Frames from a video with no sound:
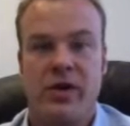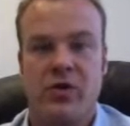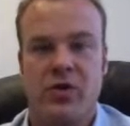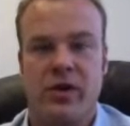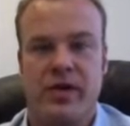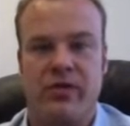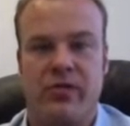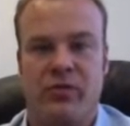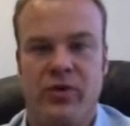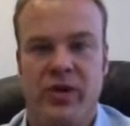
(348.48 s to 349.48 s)
you're at that
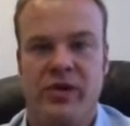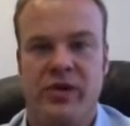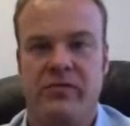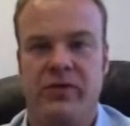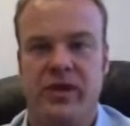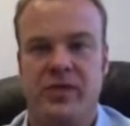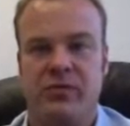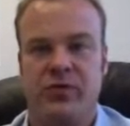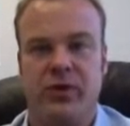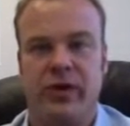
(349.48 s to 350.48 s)
real
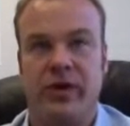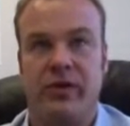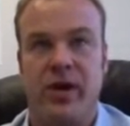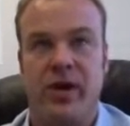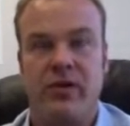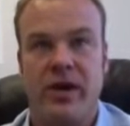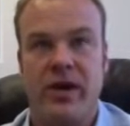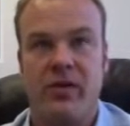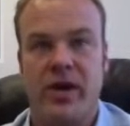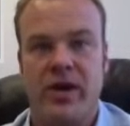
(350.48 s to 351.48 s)
inflection point. Like right
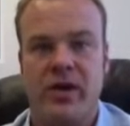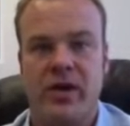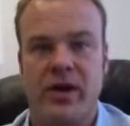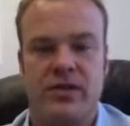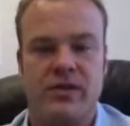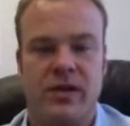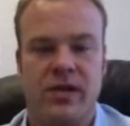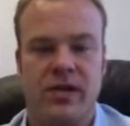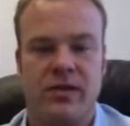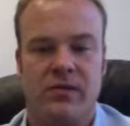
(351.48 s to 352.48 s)
now, Ranker has
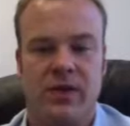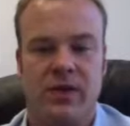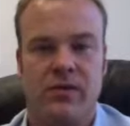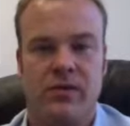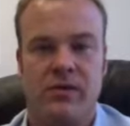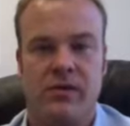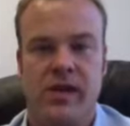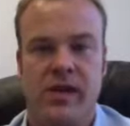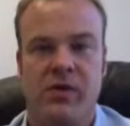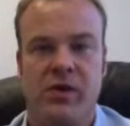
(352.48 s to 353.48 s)
you know,
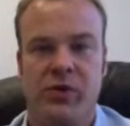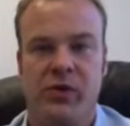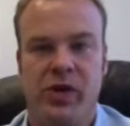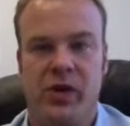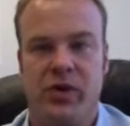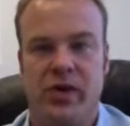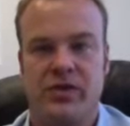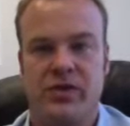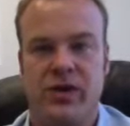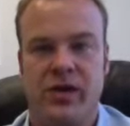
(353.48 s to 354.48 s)
10 people here. We
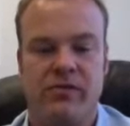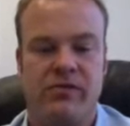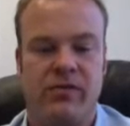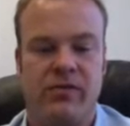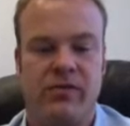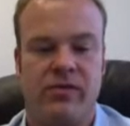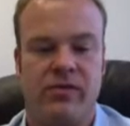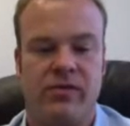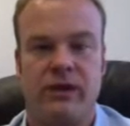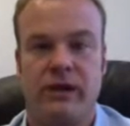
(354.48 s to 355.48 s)
also have
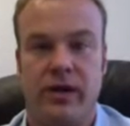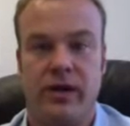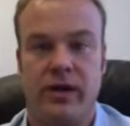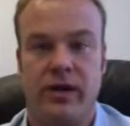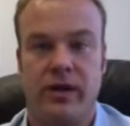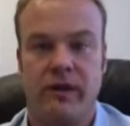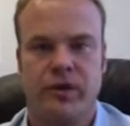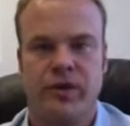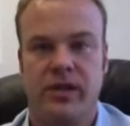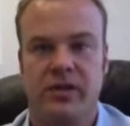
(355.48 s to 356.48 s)
an offshore
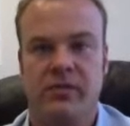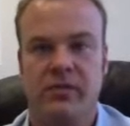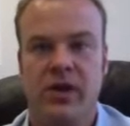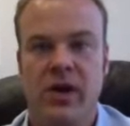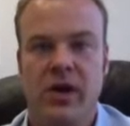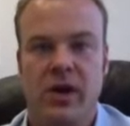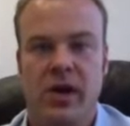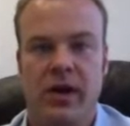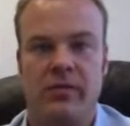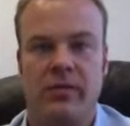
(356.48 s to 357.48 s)
team
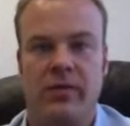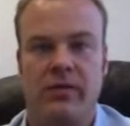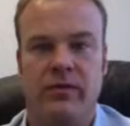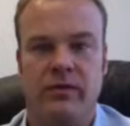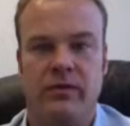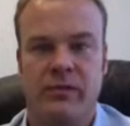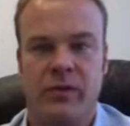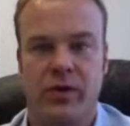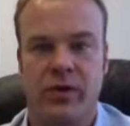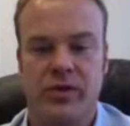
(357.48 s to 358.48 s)
of
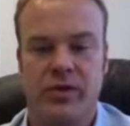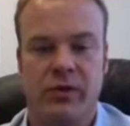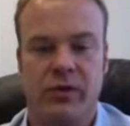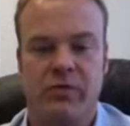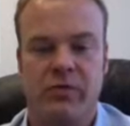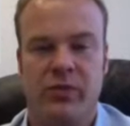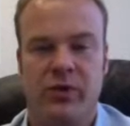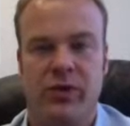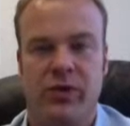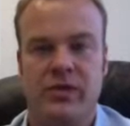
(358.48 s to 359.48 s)
some coders and QA
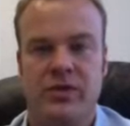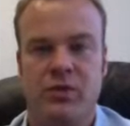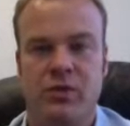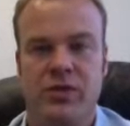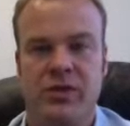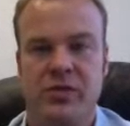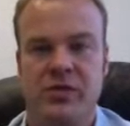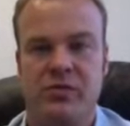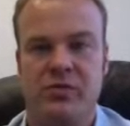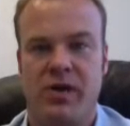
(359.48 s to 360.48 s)
people. So we're still
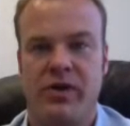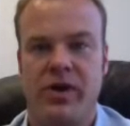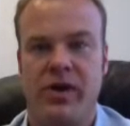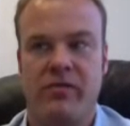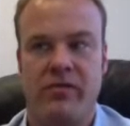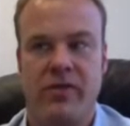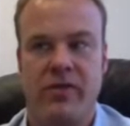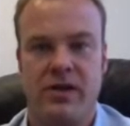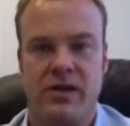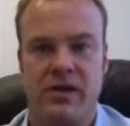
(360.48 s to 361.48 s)
small enough
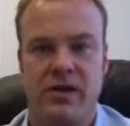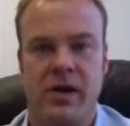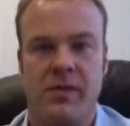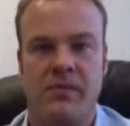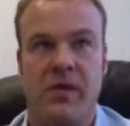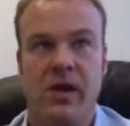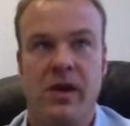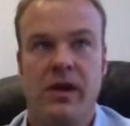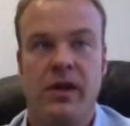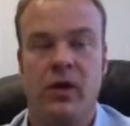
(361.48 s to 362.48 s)
that
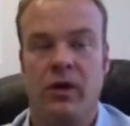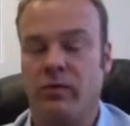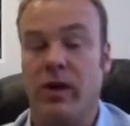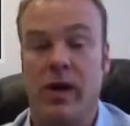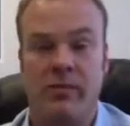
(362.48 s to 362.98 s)
you know, and